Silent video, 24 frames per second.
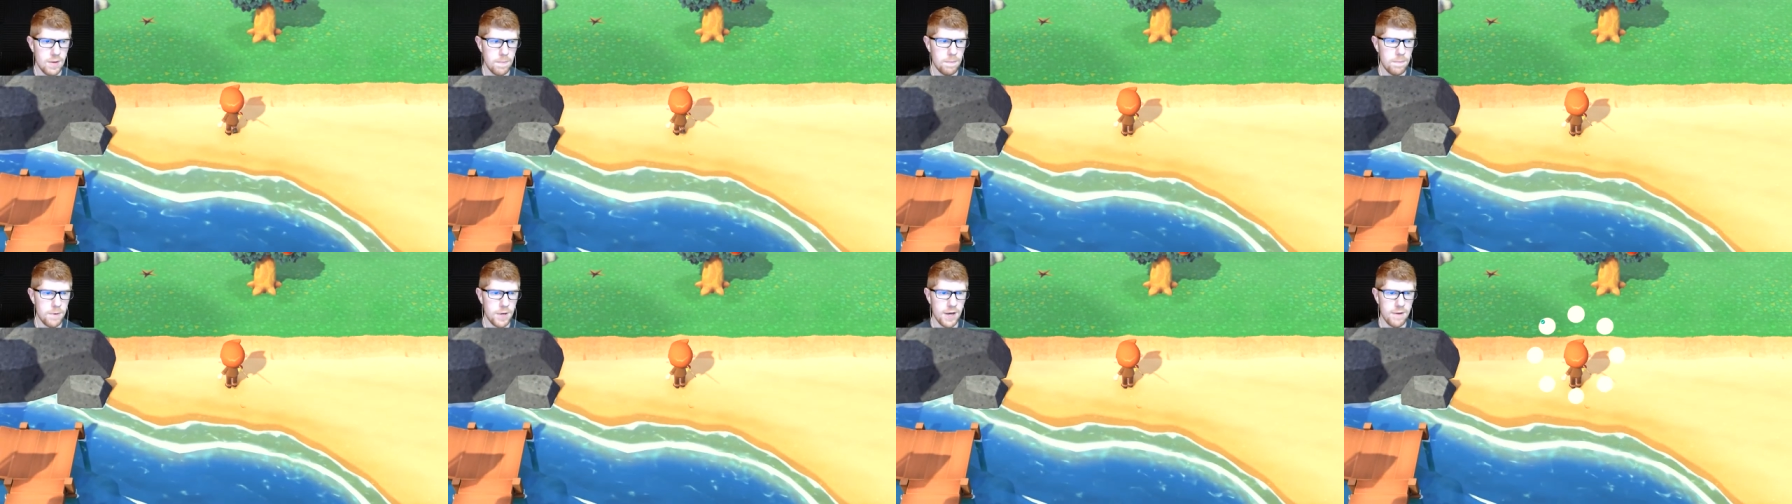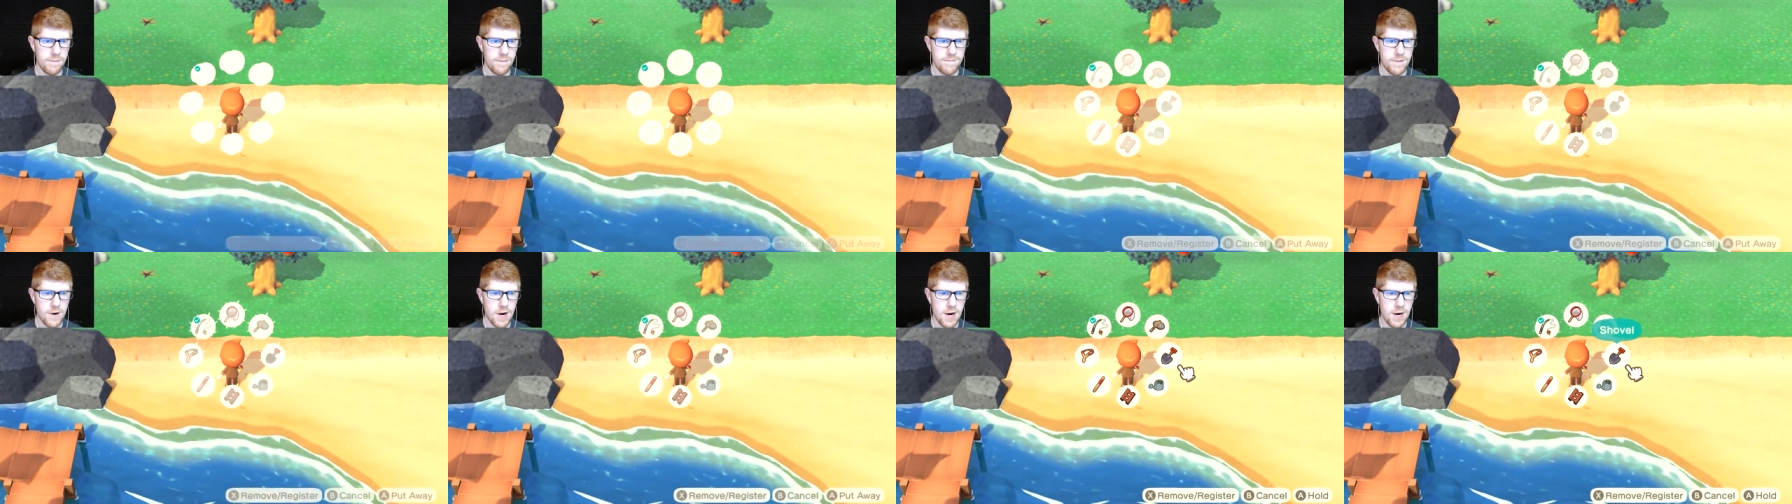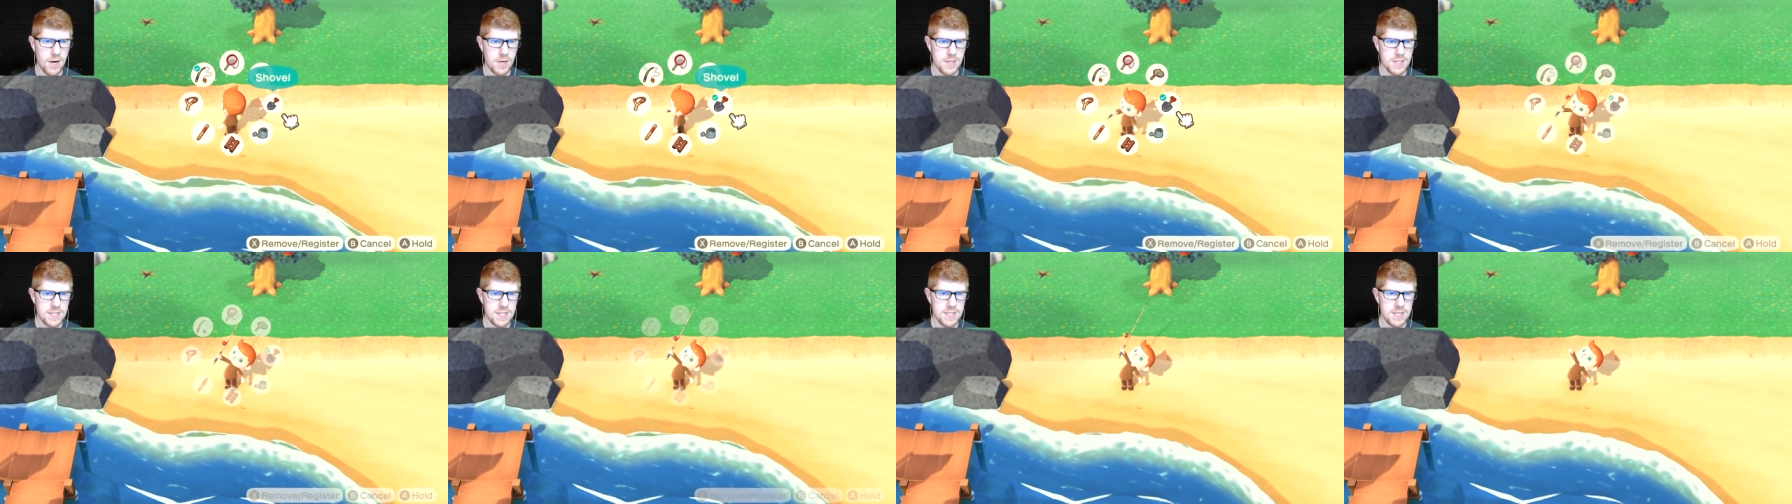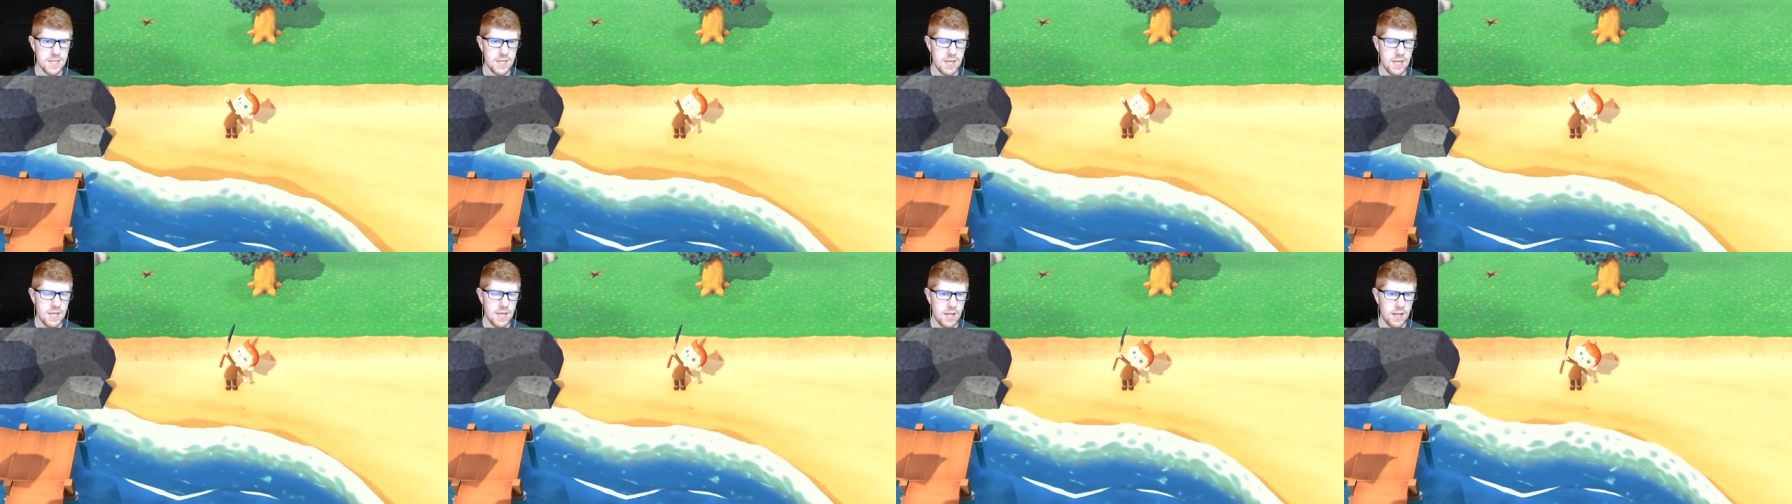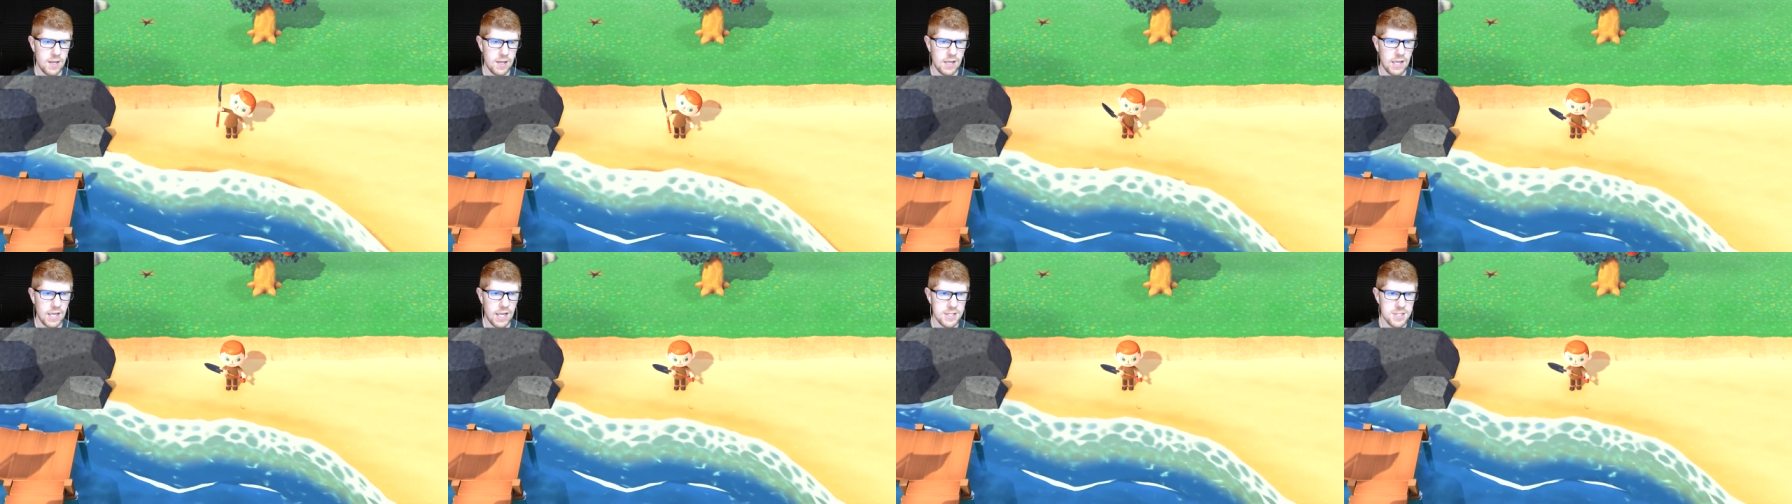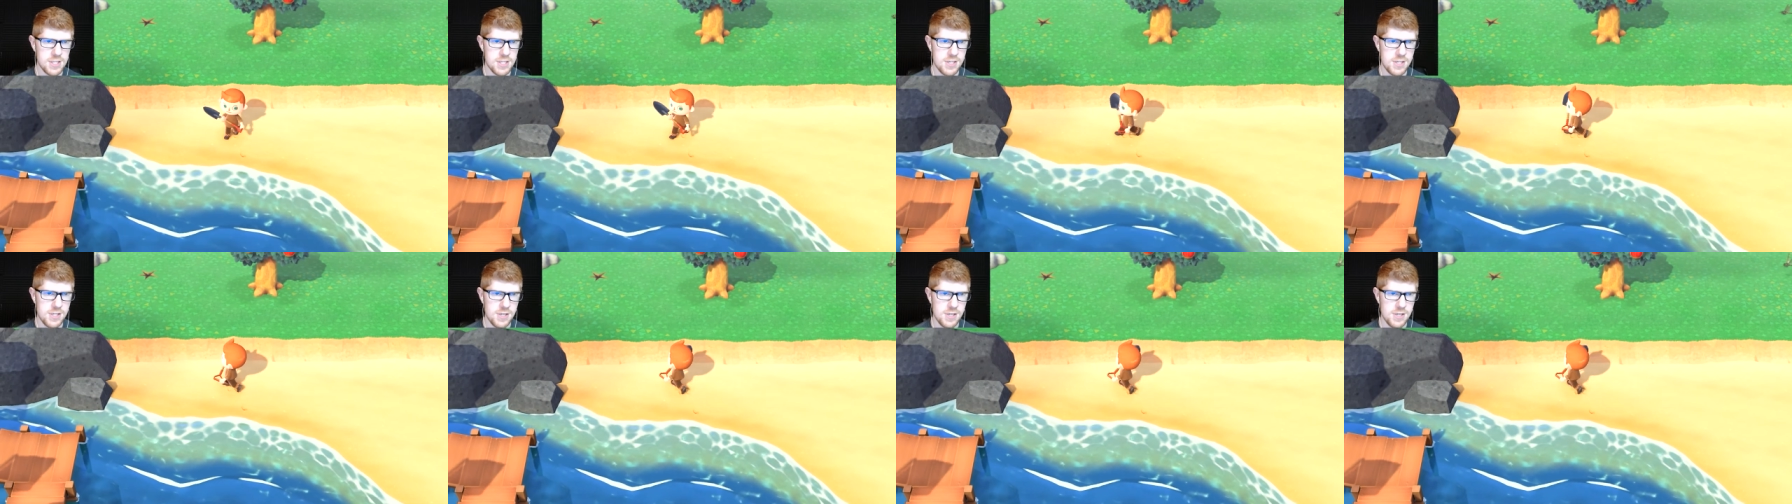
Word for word: But first, let's